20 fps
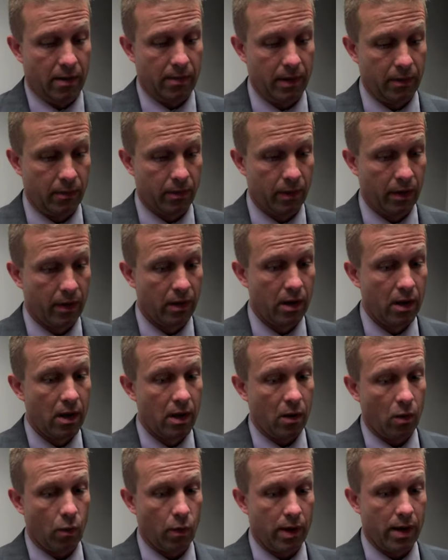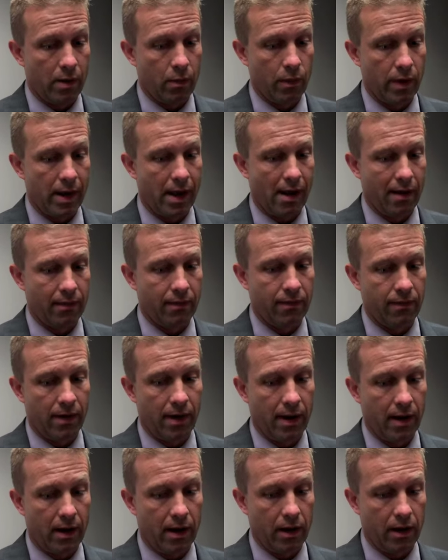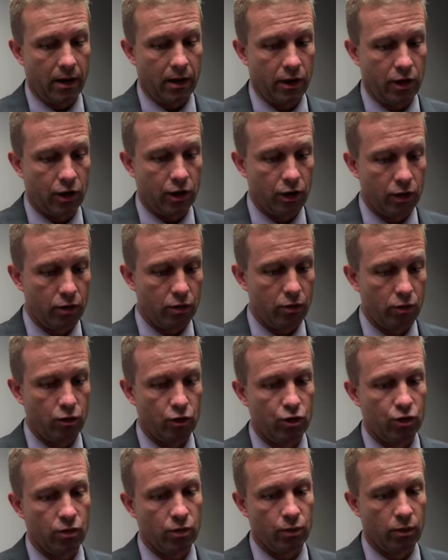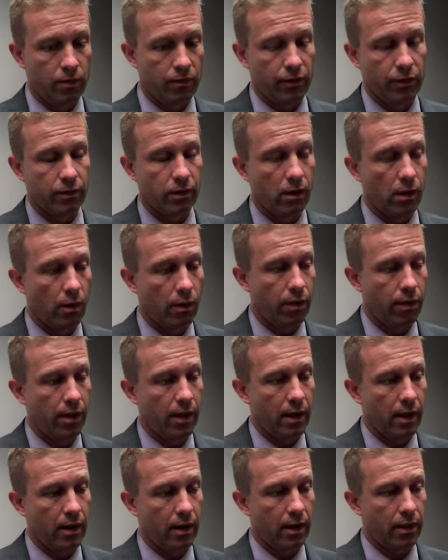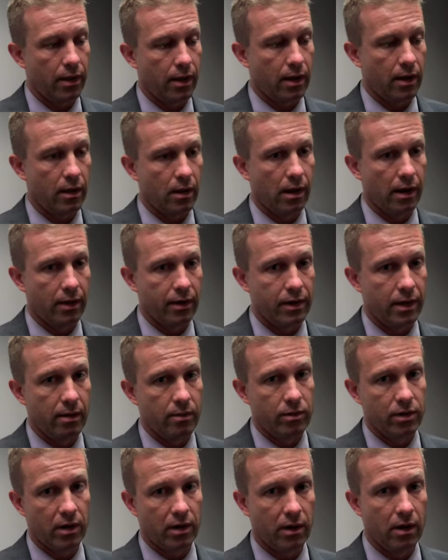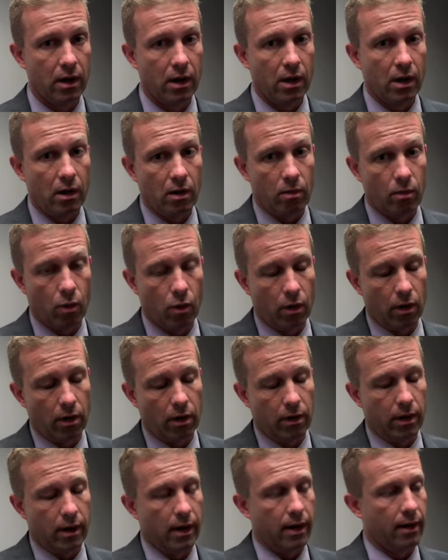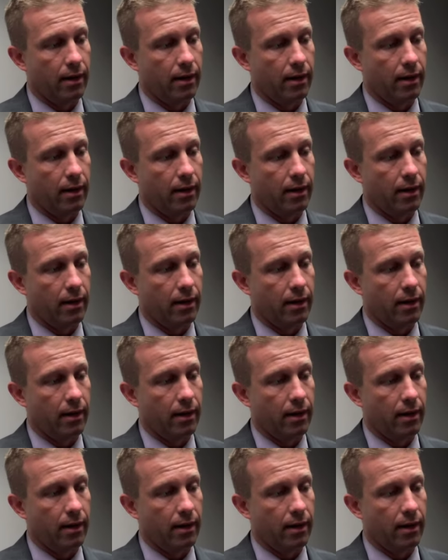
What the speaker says: I mean, we have huge room for growth, and I think a lot of the teams that are more